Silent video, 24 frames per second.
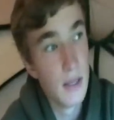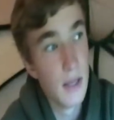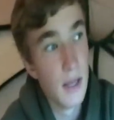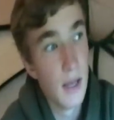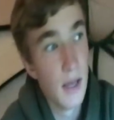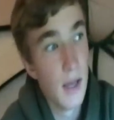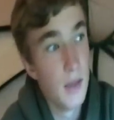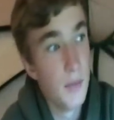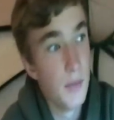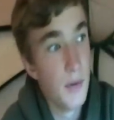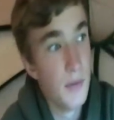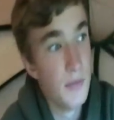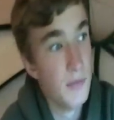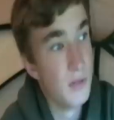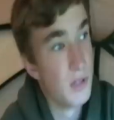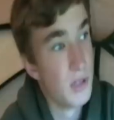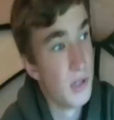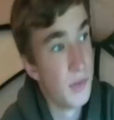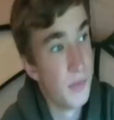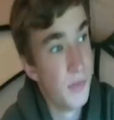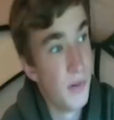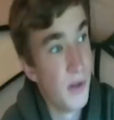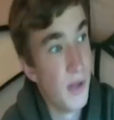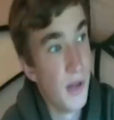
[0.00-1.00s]
The wind
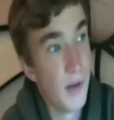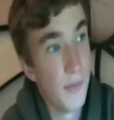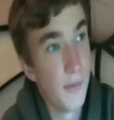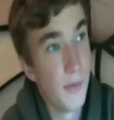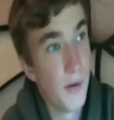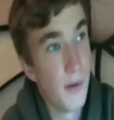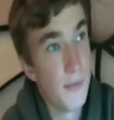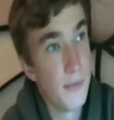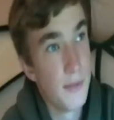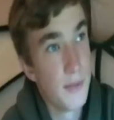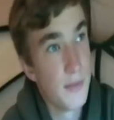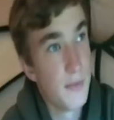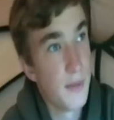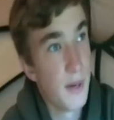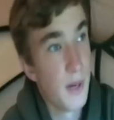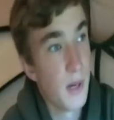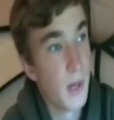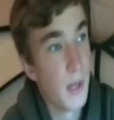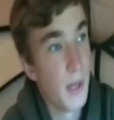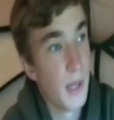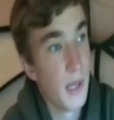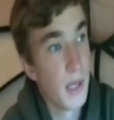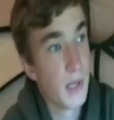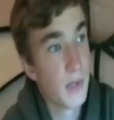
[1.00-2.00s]
was just blowing the bobbins
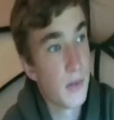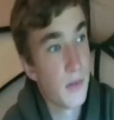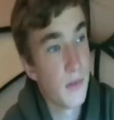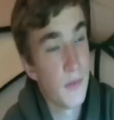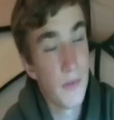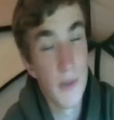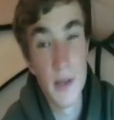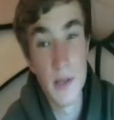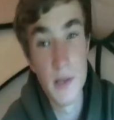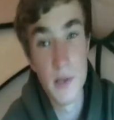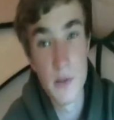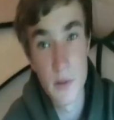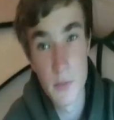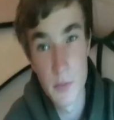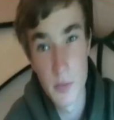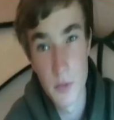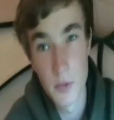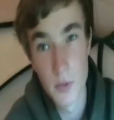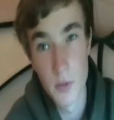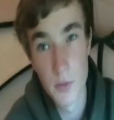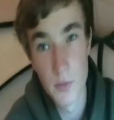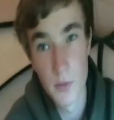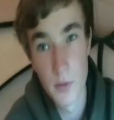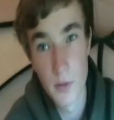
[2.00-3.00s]
about and that sort of thing, so I
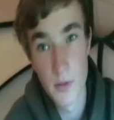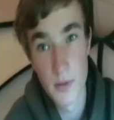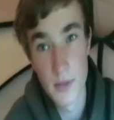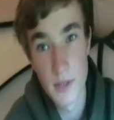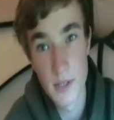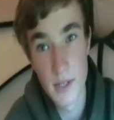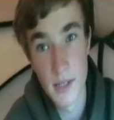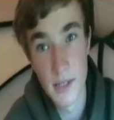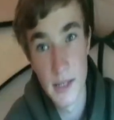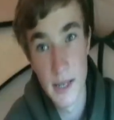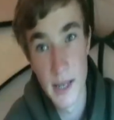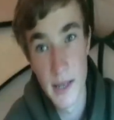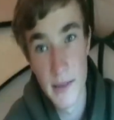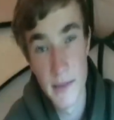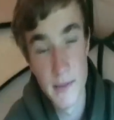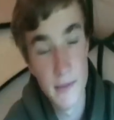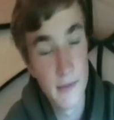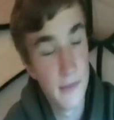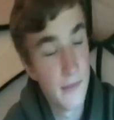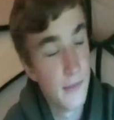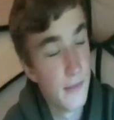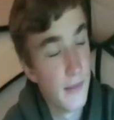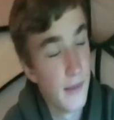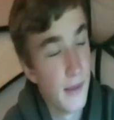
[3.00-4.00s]
brought the rods in the
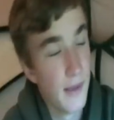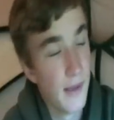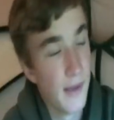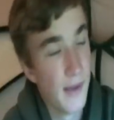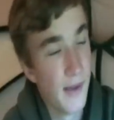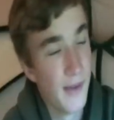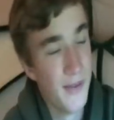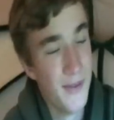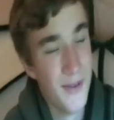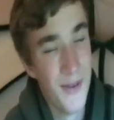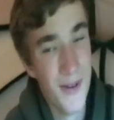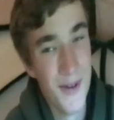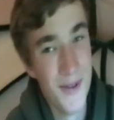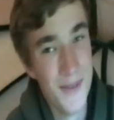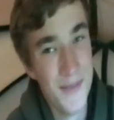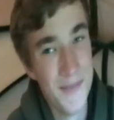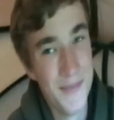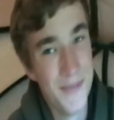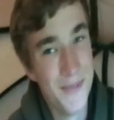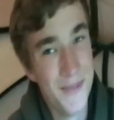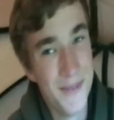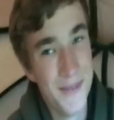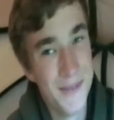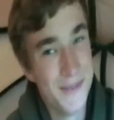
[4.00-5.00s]
end. I knew I
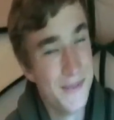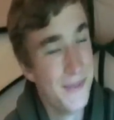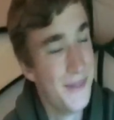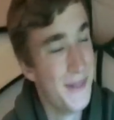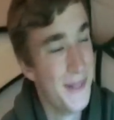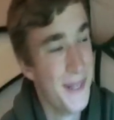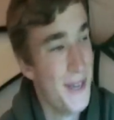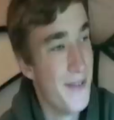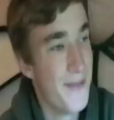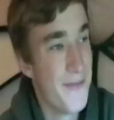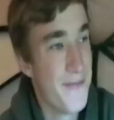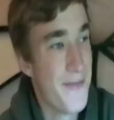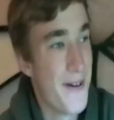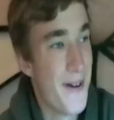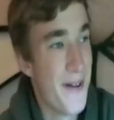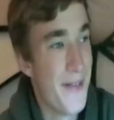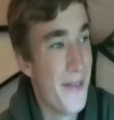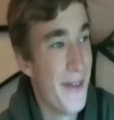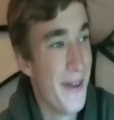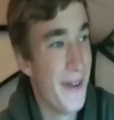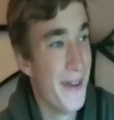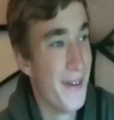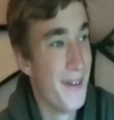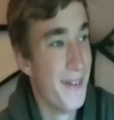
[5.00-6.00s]
wouldn't leave them
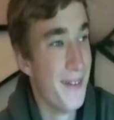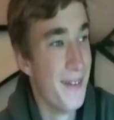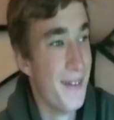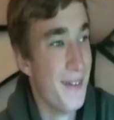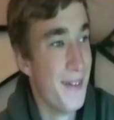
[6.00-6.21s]
out there.